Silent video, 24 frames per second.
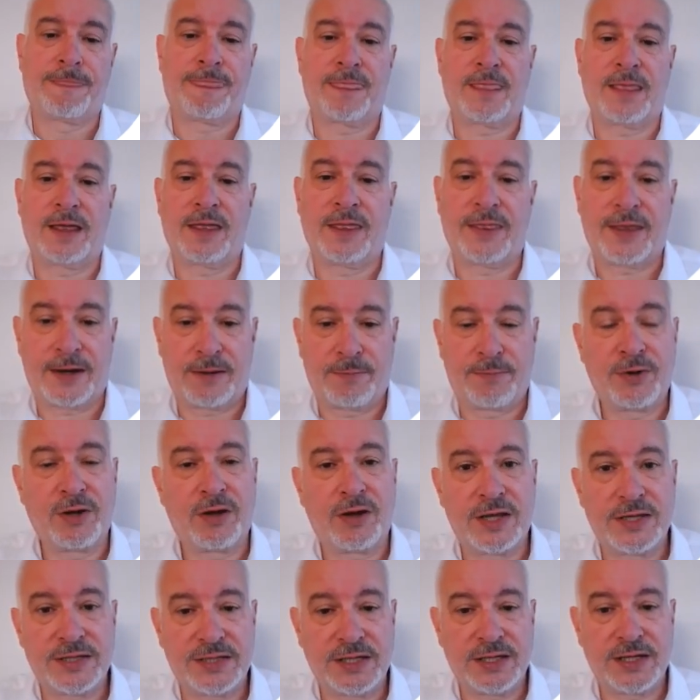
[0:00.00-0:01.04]
that
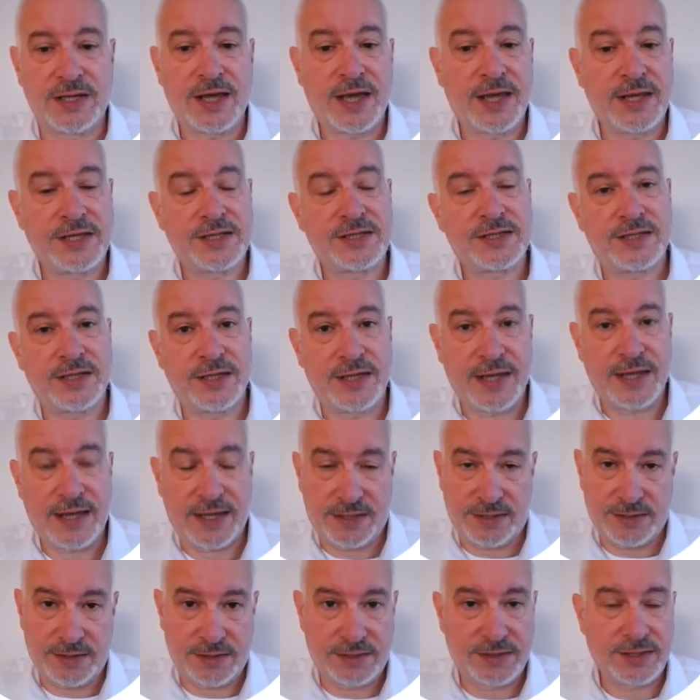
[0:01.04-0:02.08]
applies in AC and
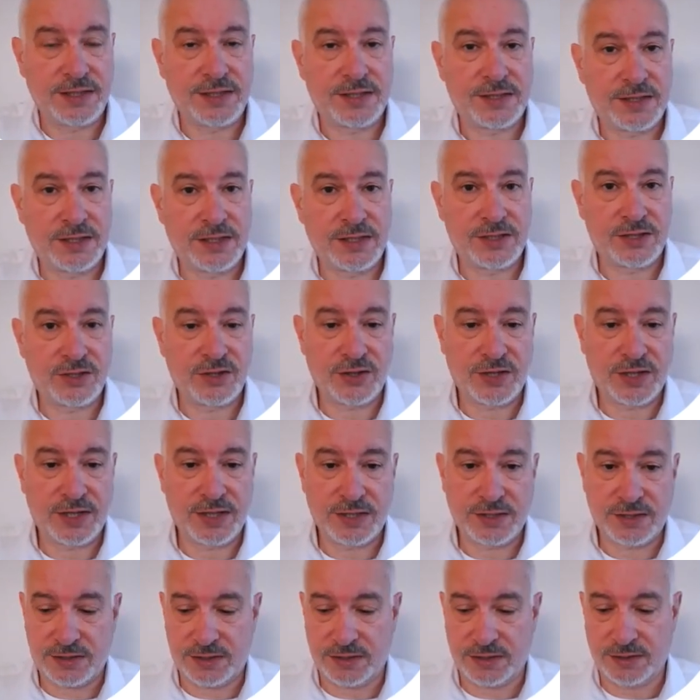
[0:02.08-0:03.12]
DC
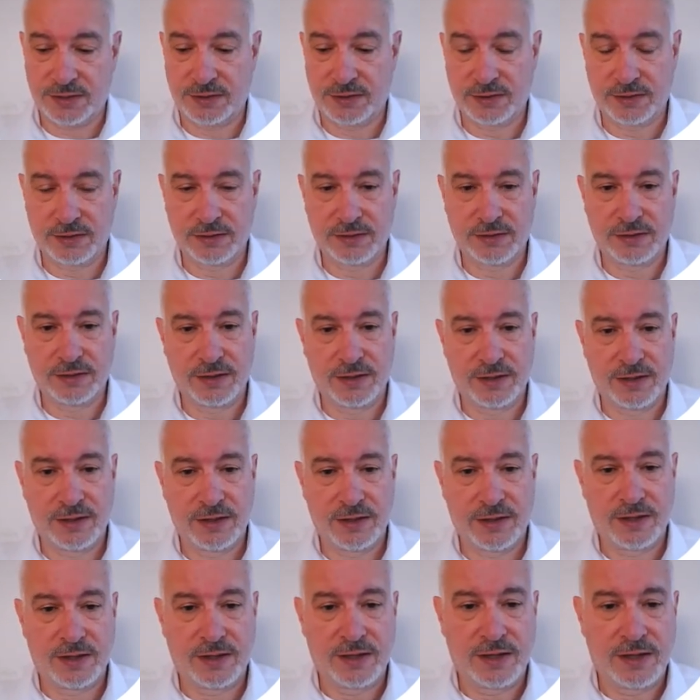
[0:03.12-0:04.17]
circuits.
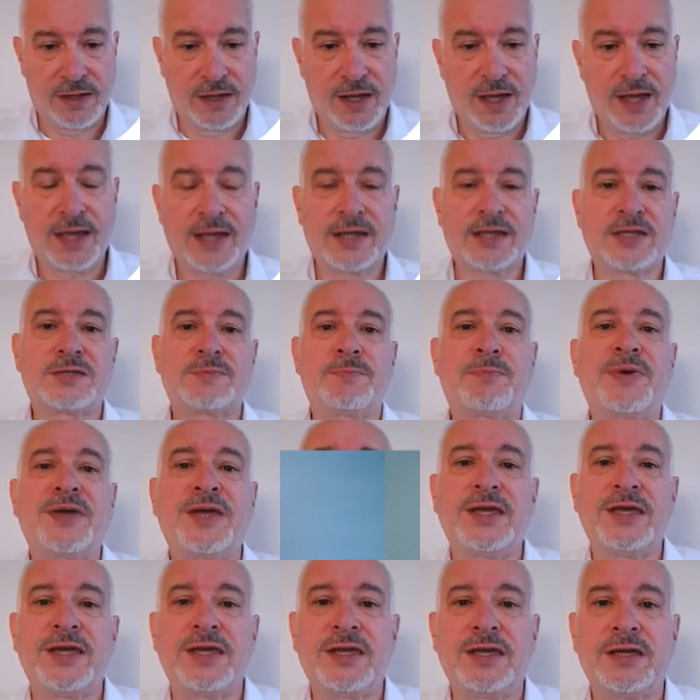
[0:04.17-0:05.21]
And
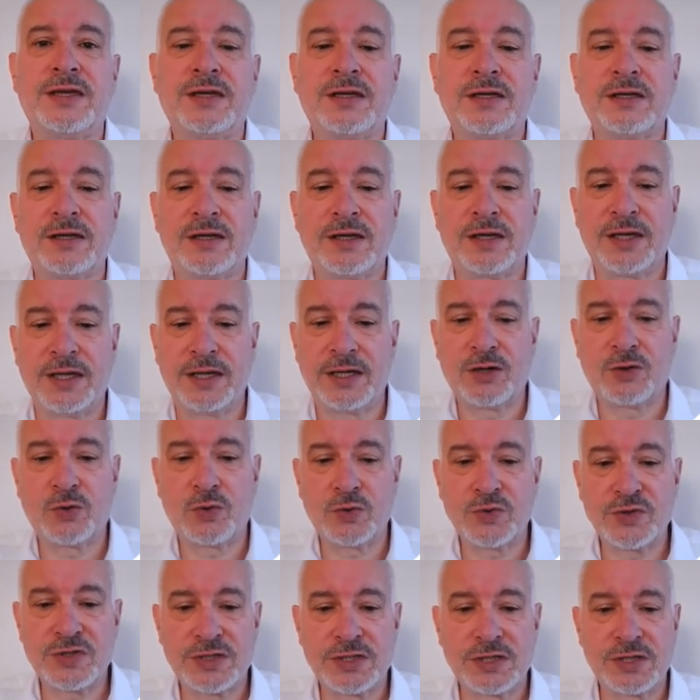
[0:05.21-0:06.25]
P
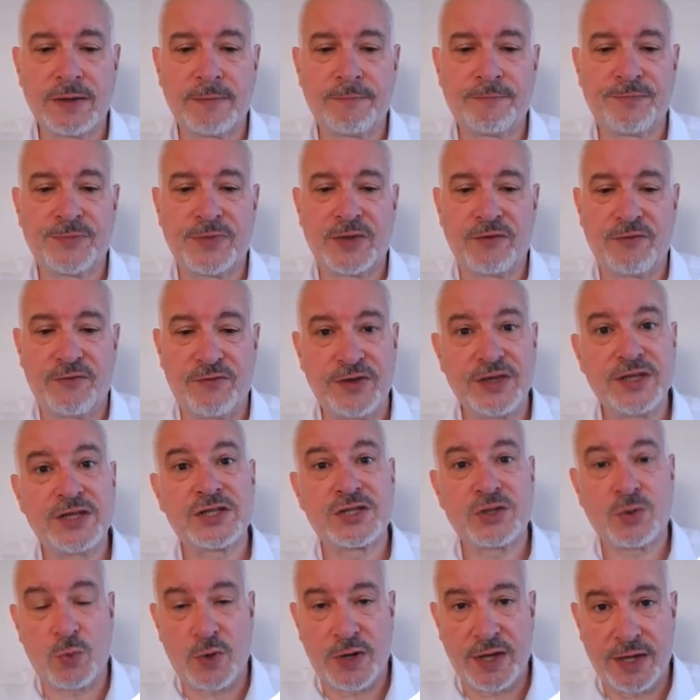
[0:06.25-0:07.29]
equals V
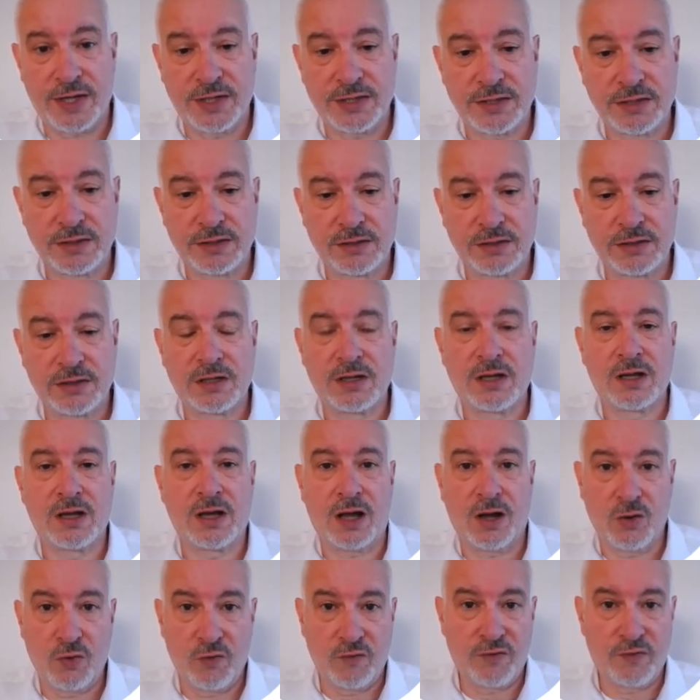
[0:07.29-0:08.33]
squared
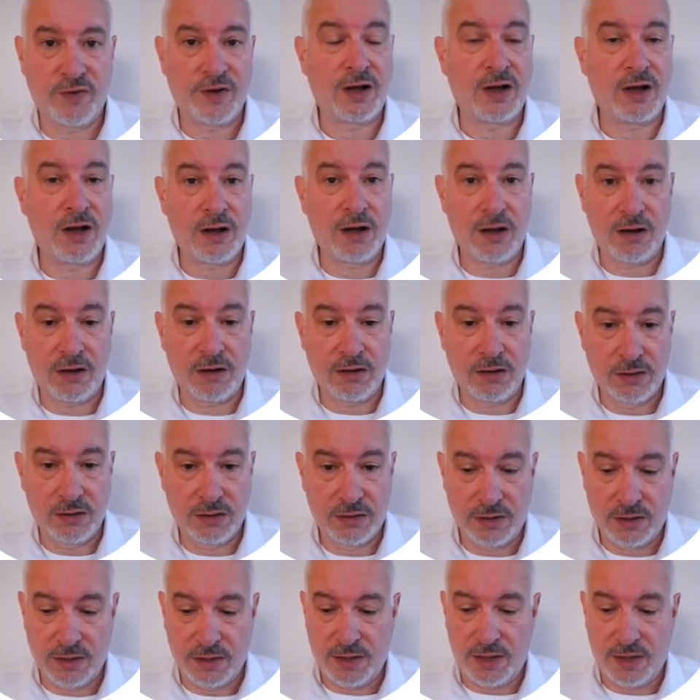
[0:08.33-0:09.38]
over R,
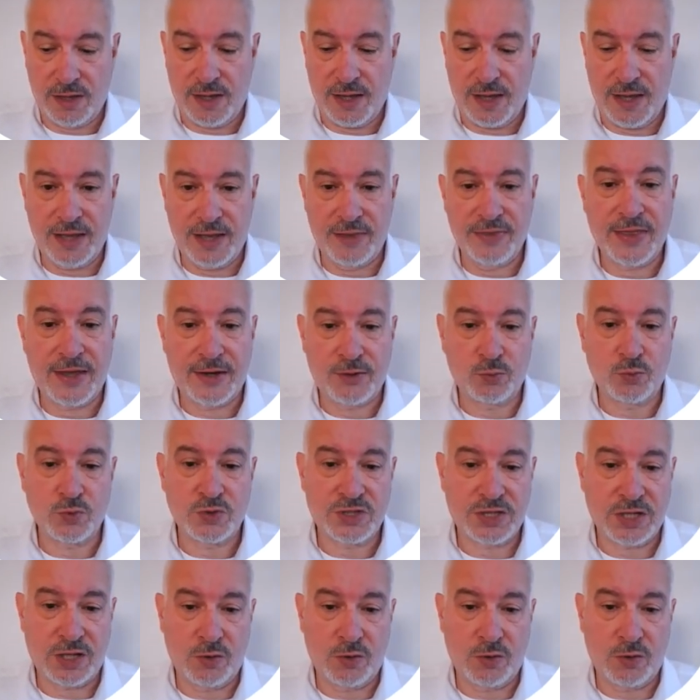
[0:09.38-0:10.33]
and that also